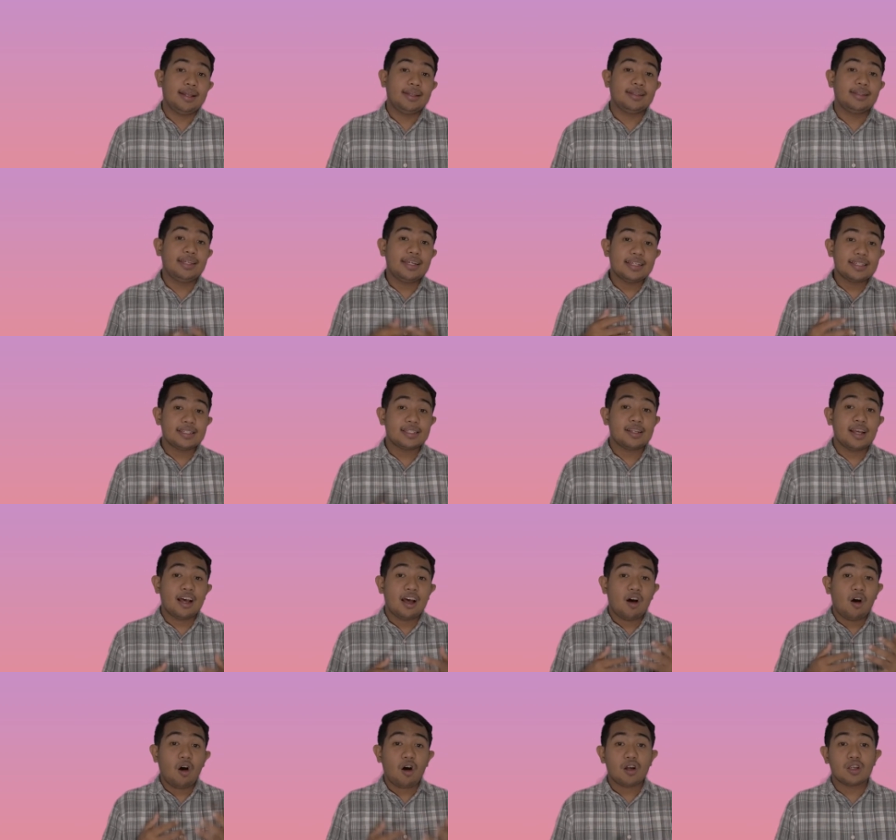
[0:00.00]
This
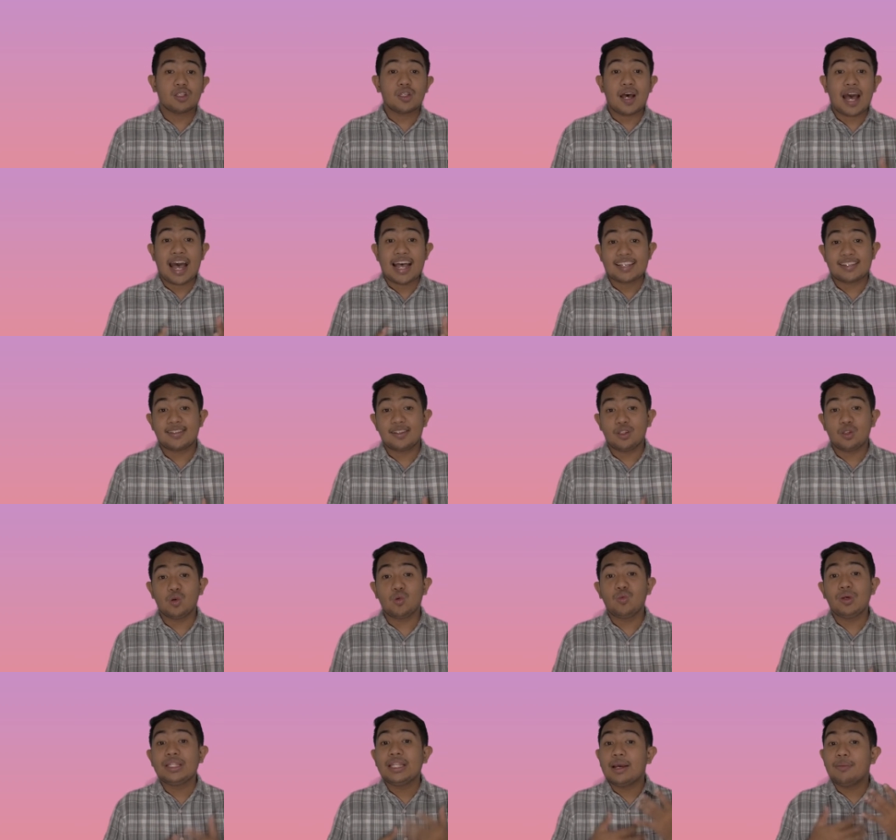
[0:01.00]
also has to
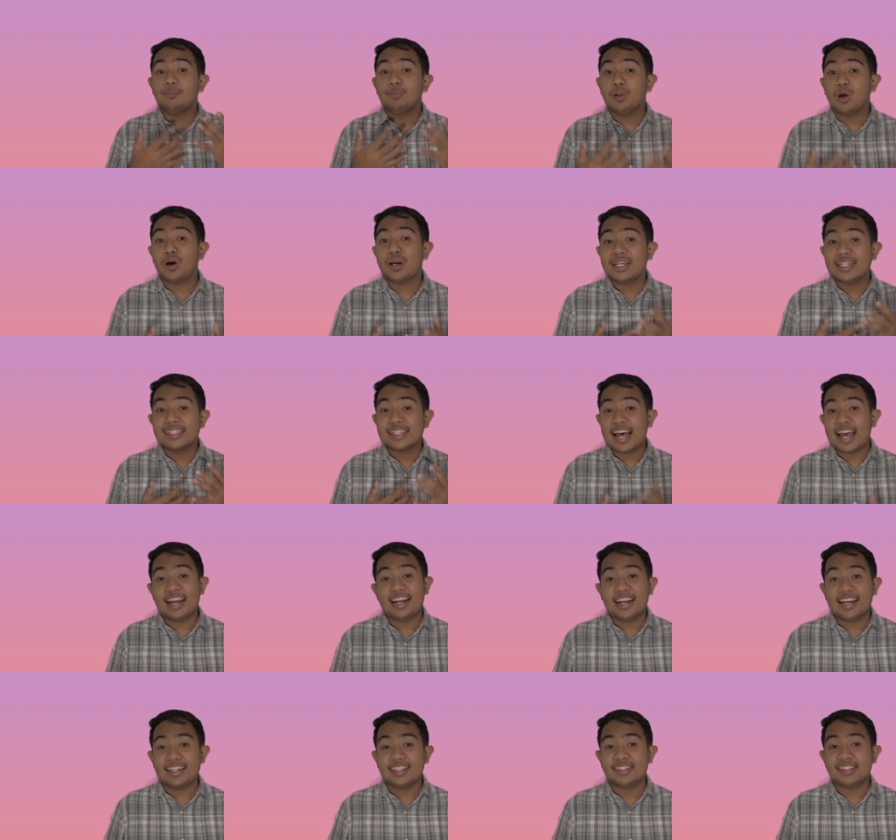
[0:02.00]
do with employee
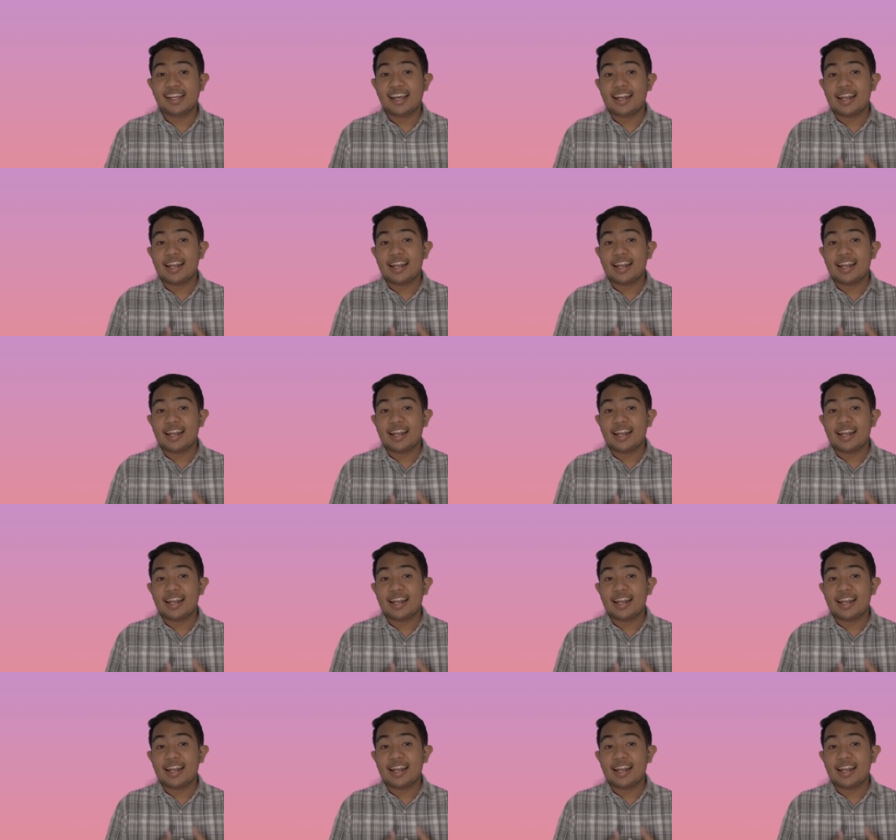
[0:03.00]
silence